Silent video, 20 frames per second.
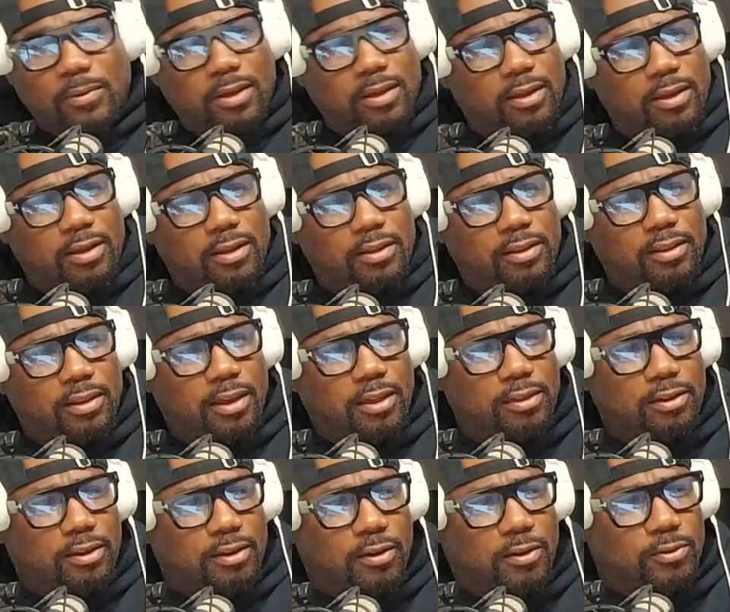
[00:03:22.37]

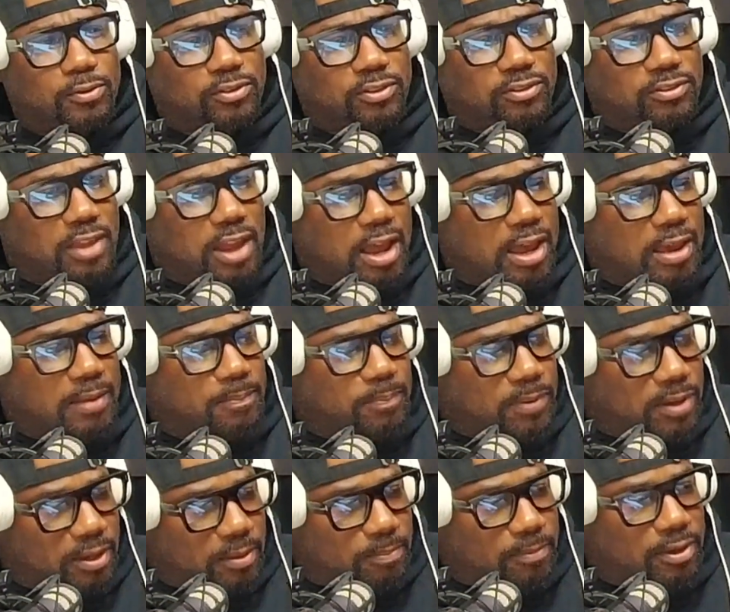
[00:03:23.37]
Another coach is Don
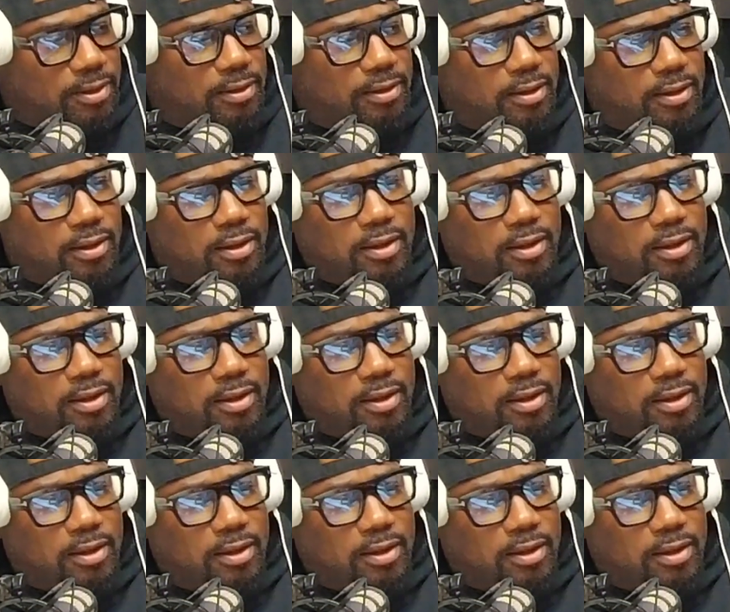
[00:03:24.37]
Pittman,